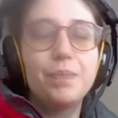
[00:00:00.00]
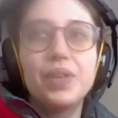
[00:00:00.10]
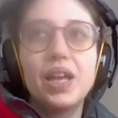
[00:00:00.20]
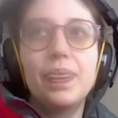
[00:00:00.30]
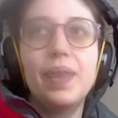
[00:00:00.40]

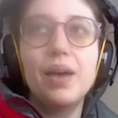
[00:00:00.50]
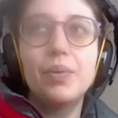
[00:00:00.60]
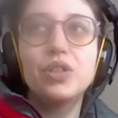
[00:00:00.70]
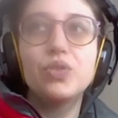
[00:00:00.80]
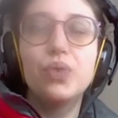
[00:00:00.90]
And that
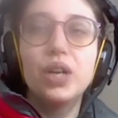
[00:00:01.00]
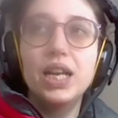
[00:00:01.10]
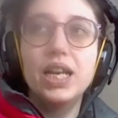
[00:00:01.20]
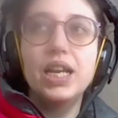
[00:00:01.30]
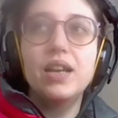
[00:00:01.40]
was
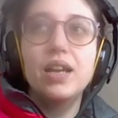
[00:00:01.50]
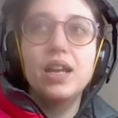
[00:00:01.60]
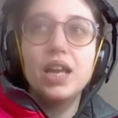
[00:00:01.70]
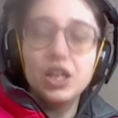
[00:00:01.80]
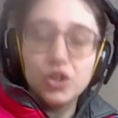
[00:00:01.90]
really
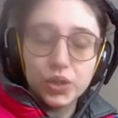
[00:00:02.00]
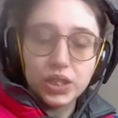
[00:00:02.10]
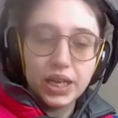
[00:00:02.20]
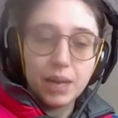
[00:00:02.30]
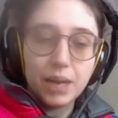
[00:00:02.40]

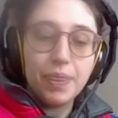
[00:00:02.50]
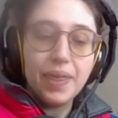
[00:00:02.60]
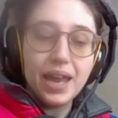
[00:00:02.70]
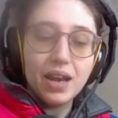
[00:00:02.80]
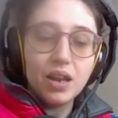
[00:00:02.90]
interesting. But
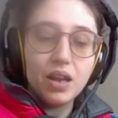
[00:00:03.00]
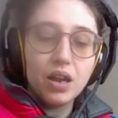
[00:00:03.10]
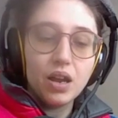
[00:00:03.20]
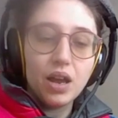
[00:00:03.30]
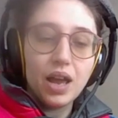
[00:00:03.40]
then
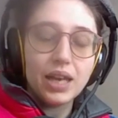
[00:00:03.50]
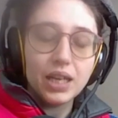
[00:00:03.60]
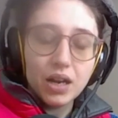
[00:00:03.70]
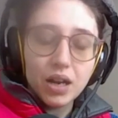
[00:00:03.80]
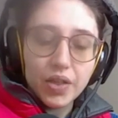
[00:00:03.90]

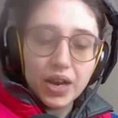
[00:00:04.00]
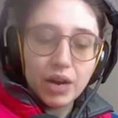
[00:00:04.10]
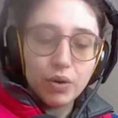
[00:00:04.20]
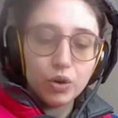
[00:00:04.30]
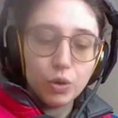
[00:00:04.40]
adding another
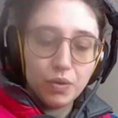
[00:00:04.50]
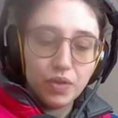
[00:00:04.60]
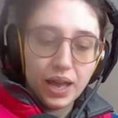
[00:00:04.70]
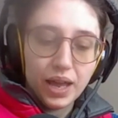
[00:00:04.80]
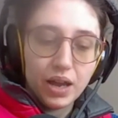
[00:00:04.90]
layer on top of
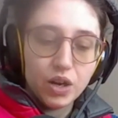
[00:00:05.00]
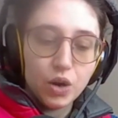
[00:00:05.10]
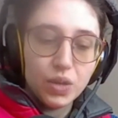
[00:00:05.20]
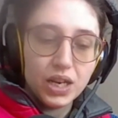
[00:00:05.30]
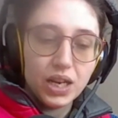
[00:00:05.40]
that, I
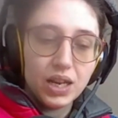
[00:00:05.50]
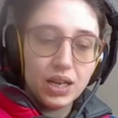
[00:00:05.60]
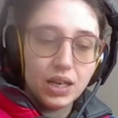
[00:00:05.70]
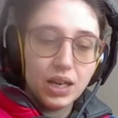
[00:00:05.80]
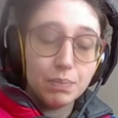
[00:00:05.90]
know that
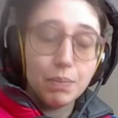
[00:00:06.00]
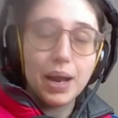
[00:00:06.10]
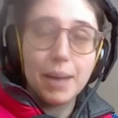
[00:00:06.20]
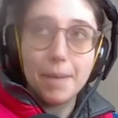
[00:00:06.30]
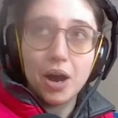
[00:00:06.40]
it is
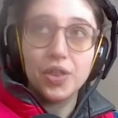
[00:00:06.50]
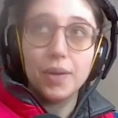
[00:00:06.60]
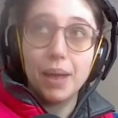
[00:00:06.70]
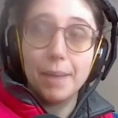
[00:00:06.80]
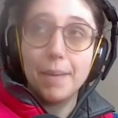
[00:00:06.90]
my other,
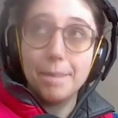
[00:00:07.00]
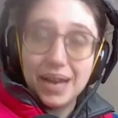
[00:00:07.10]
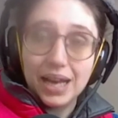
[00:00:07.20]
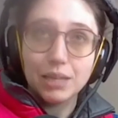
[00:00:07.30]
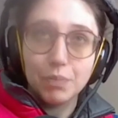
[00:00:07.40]
like my
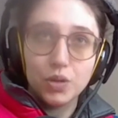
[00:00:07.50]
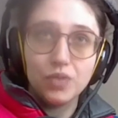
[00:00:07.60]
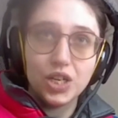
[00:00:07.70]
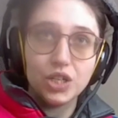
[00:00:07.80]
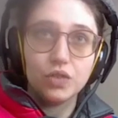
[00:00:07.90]
biggest
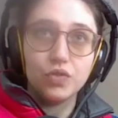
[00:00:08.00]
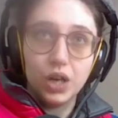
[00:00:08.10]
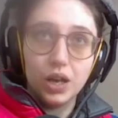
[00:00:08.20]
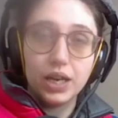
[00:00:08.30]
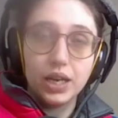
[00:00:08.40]
motivation for
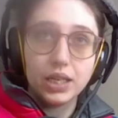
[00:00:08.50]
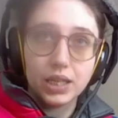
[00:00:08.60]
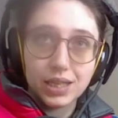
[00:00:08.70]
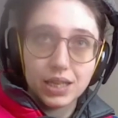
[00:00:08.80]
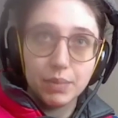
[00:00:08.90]
learning is
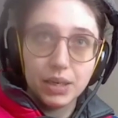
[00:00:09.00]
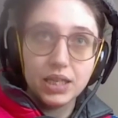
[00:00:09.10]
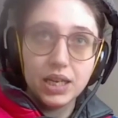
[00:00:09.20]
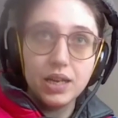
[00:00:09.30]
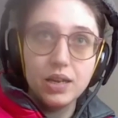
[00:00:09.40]

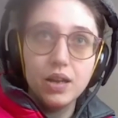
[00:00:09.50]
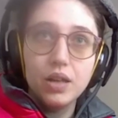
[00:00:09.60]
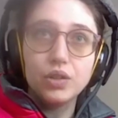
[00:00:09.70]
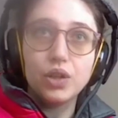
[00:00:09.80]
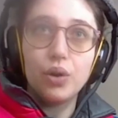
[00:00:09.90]
accessibility.
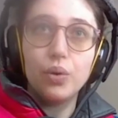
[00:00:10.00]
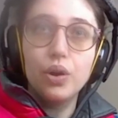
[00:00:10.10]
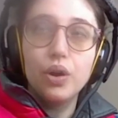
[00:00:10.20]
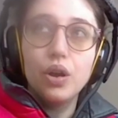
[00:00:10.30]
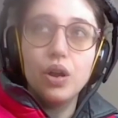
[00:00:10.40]
So
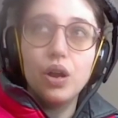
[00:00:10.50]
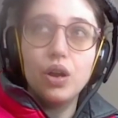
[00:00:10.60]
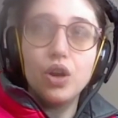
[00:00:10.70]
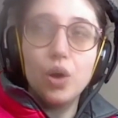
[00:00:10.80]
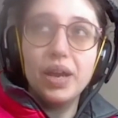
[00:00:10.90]

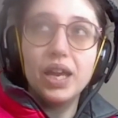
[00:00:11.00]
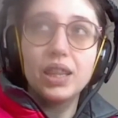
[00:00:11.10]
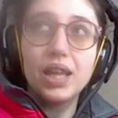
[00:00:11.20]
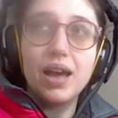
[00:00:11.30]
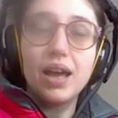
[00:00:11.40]
knowing
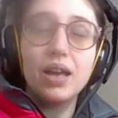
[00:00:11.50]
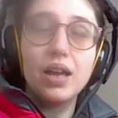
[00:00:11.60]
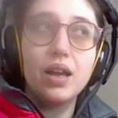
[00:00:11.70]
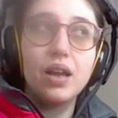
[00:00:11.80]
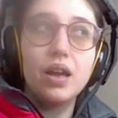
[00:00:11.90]
that
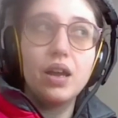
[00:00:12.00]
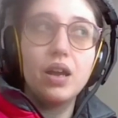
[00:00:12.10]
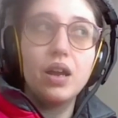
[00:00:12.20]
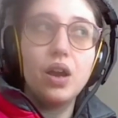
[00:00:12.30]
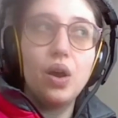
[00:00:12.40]

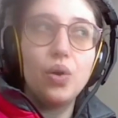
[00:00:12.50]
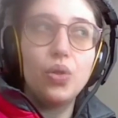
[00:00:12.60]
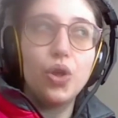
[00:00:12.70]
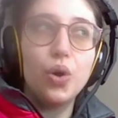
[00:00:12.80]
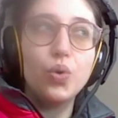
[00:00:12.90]

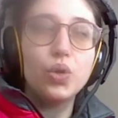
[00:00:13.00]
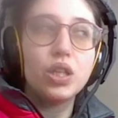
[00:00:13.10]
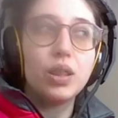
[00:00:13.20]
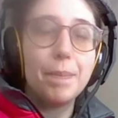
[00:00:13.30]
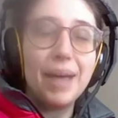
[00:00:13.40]

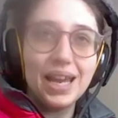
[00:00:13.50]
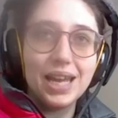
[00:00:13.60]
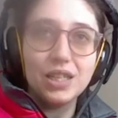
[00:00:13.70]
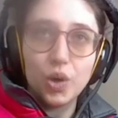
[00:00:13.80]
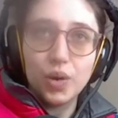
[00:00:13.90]
the back end
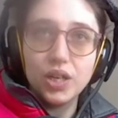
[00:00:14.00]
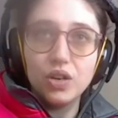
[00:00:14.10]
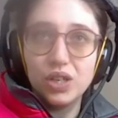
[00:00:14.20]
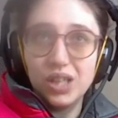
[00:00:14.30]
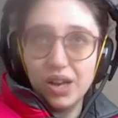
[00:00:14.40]
is going to
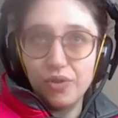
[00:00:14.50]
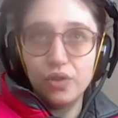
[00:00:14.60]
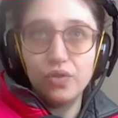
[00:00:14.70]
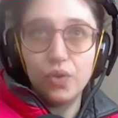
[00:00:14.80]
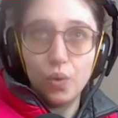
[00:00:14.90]
look
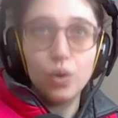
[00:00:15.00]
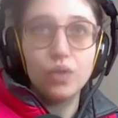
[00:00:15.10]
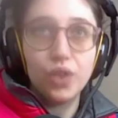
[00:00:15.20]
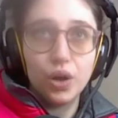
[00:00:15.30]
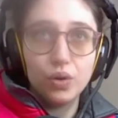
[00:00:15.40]
different for all
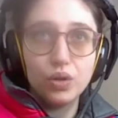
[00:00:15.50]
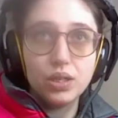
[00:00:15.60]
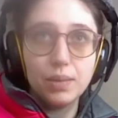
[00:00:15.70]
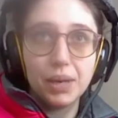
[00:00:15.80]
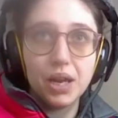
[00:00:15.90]
of those
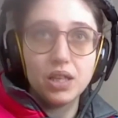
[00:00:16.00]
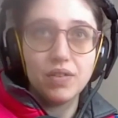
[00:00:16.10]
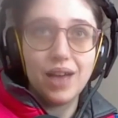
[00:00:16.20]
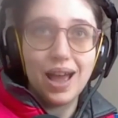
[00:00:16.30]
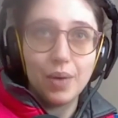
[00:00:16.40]
because
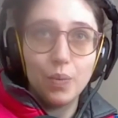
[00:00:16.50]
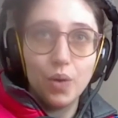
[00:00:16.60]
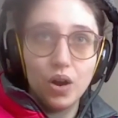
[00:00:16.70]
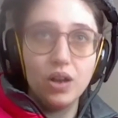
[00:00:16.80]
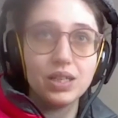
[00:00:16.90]
of how it
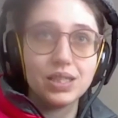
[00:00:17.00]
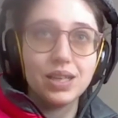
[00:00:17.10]
works.